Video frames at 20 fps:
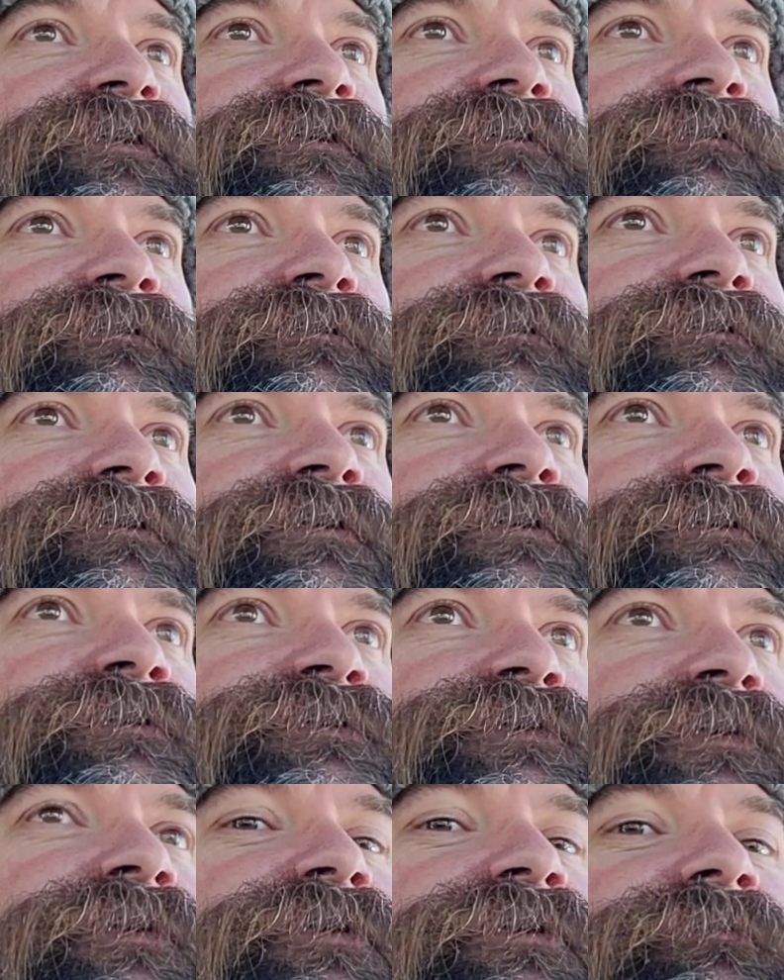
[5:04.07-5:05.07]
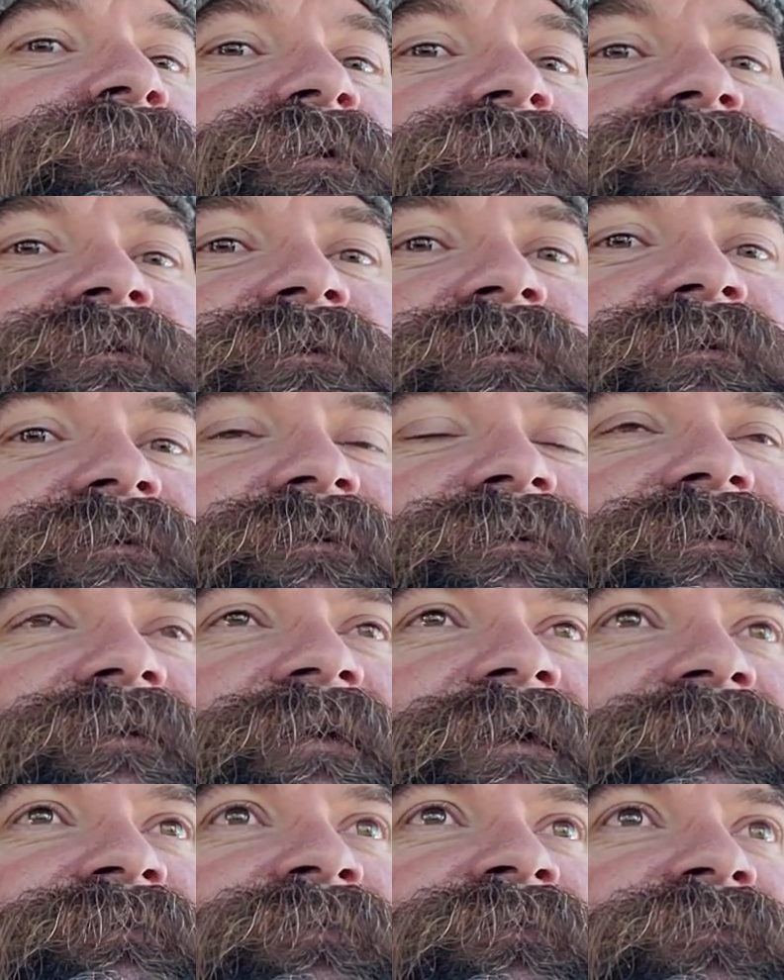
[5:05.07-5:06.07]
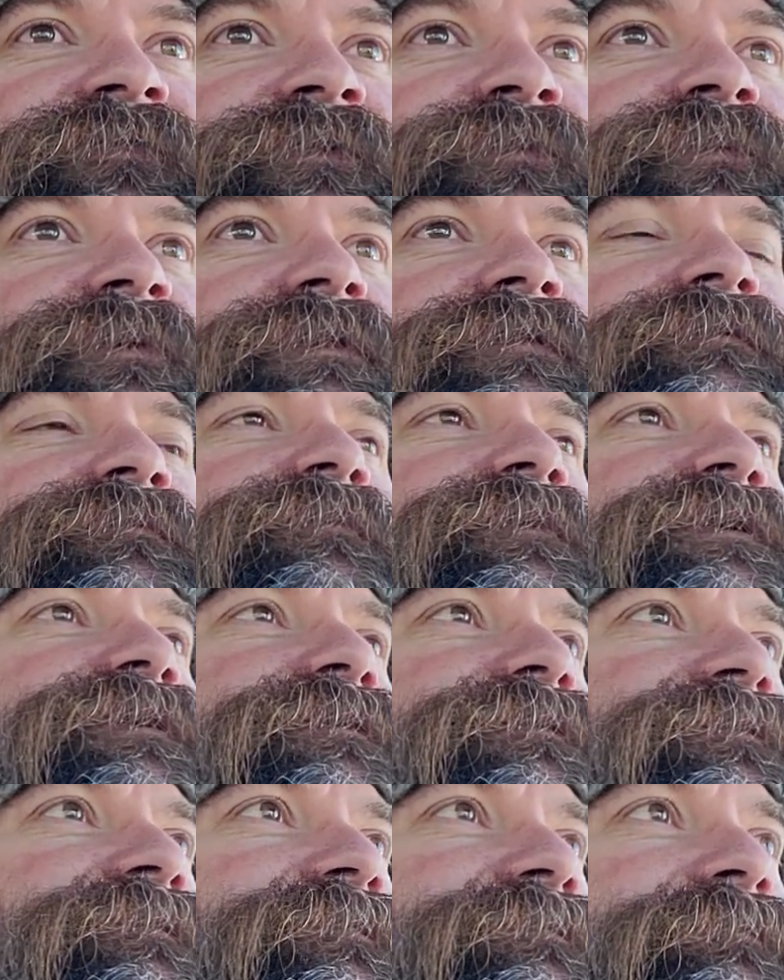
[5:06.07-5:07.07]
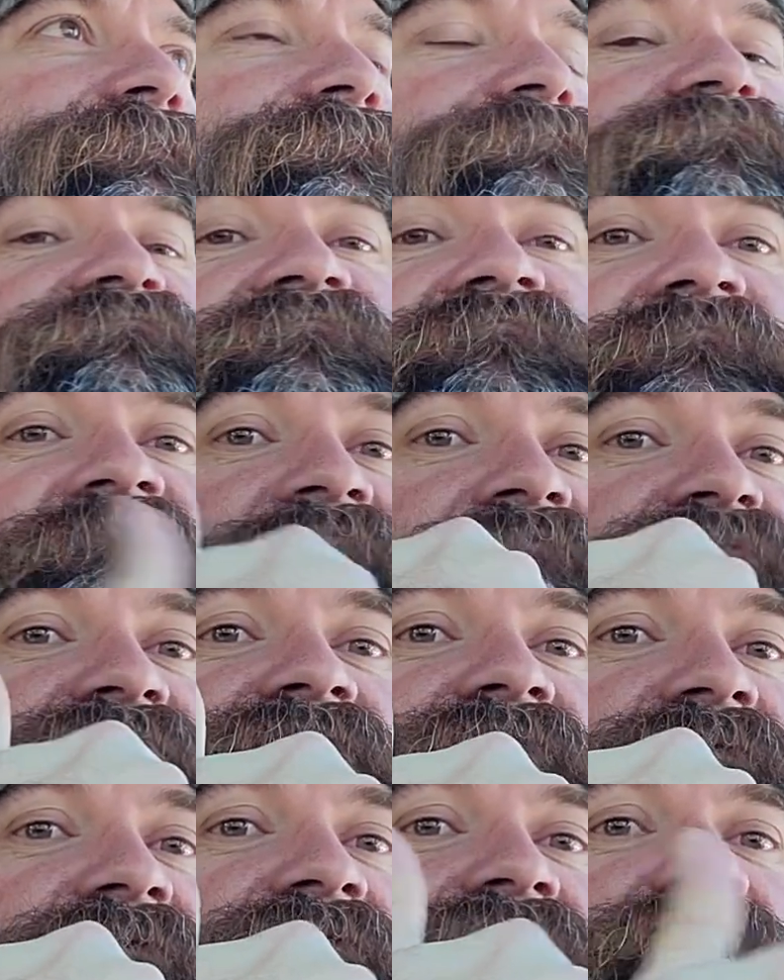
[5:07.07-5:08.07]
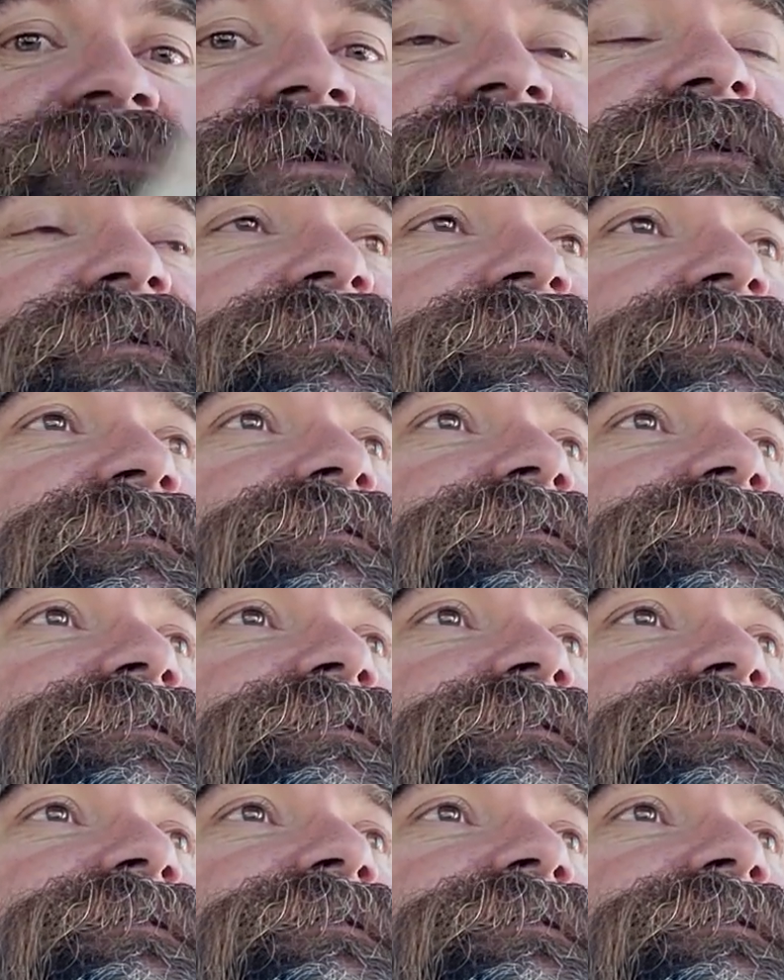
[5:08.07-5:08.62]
can enjoy them and have some fun with them, great.